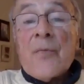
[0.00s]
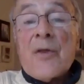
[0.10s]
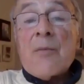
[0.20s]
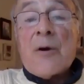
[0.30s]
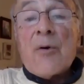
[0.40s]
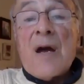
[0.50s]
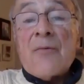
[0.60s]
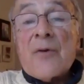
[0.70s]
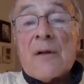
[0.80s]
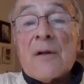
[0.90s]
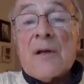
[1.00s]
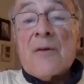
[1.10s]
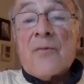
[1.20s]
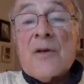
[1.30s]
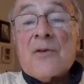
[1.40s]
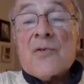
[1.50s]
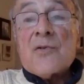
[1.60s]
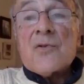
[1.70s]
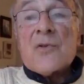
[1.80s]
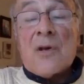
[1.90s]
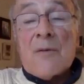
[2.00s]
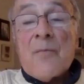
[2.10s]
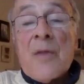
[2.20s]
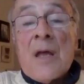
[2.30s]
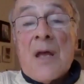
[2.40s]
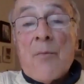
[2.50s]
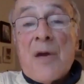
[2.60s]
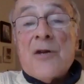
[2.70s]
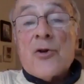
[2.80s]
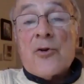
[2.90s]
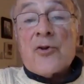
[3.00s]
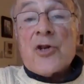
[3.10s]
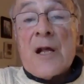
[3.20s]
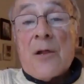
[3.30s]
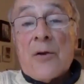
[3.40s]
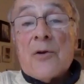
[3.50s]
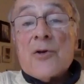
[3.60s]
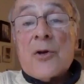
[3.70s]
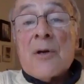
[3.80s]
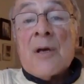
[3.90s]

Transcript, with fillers: Demographically, it faces major challenge,